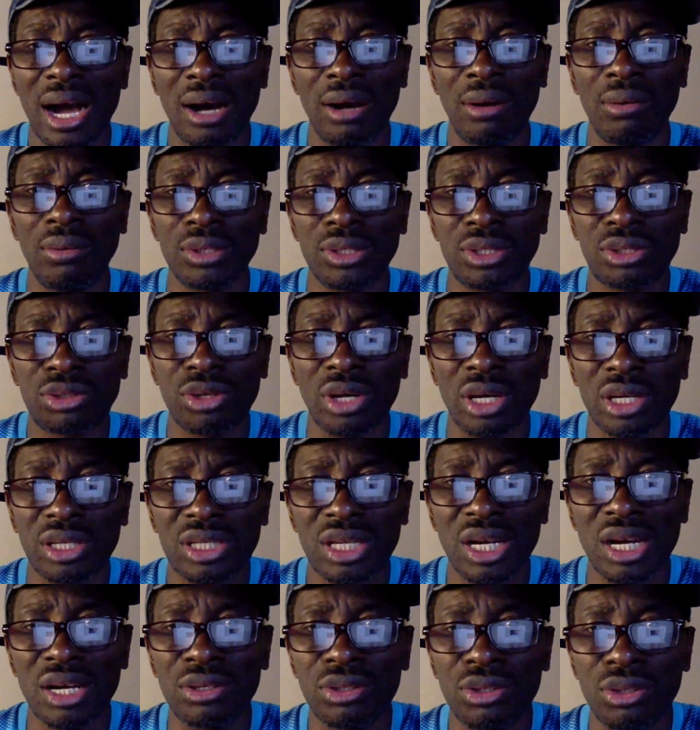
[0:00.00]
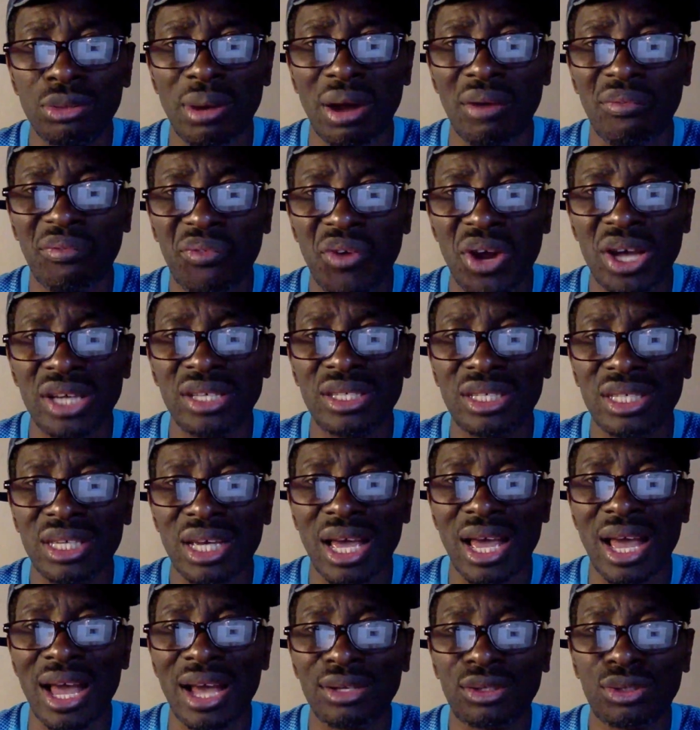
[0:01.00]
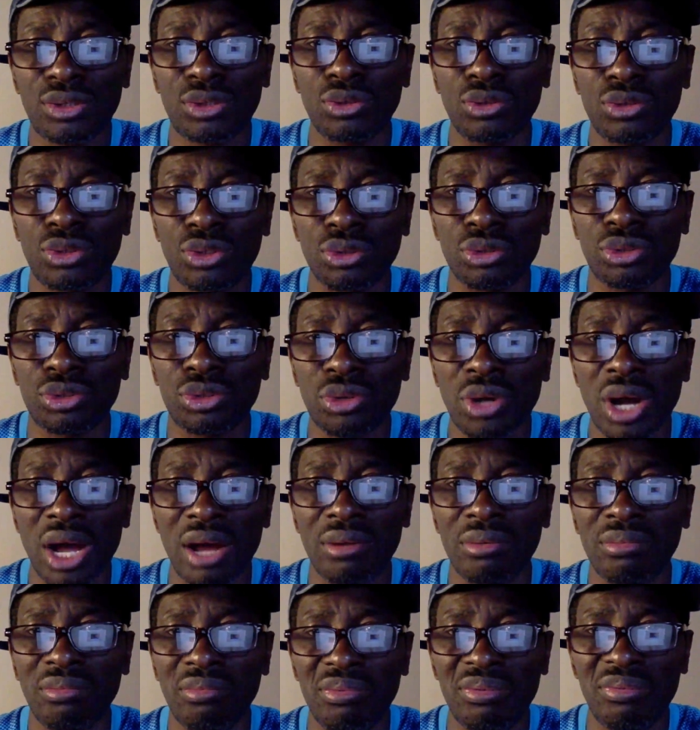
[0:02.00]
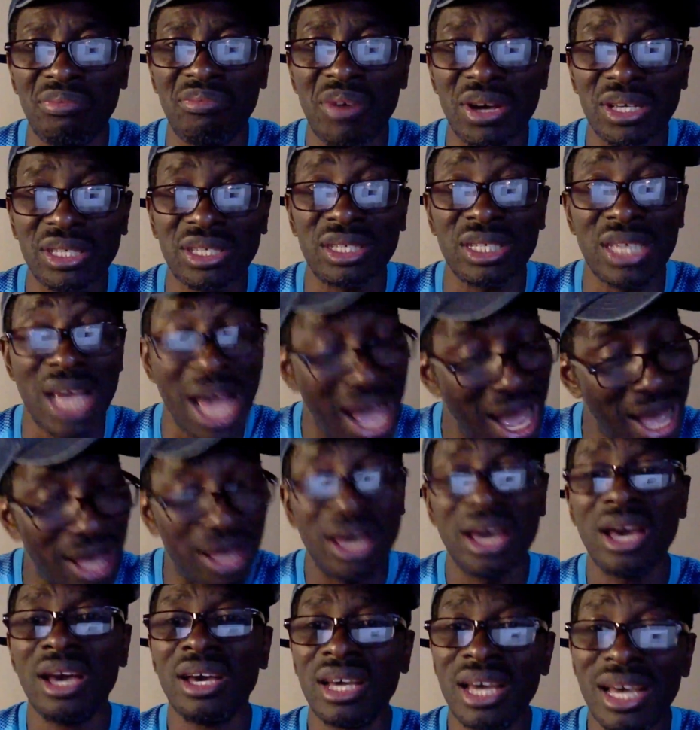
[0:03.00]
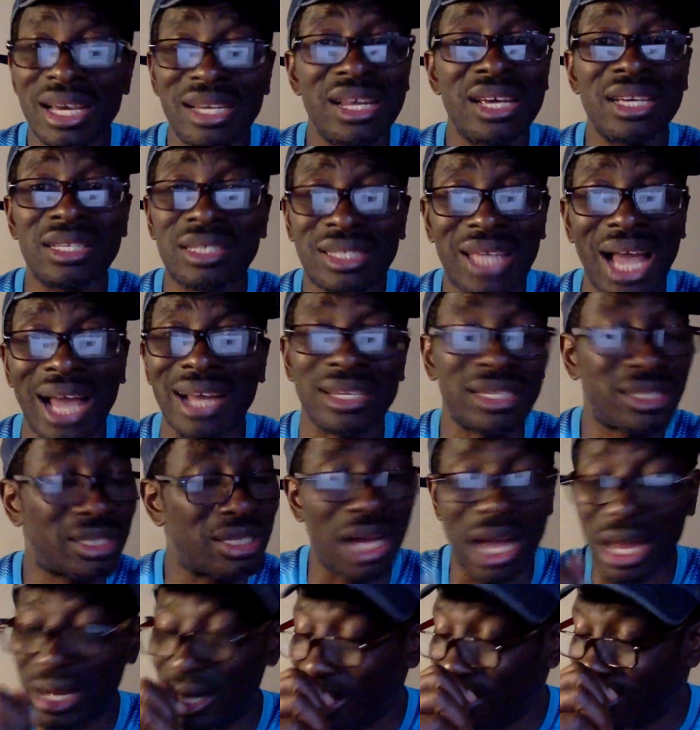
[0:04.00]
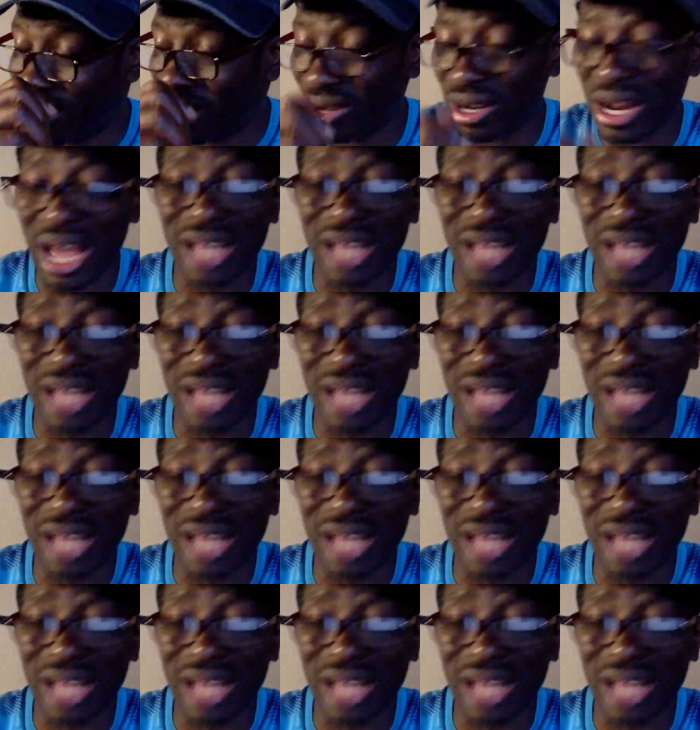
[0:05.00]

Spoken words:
I was telling you, my friends, to try and invest. Yeah, it is. That is no.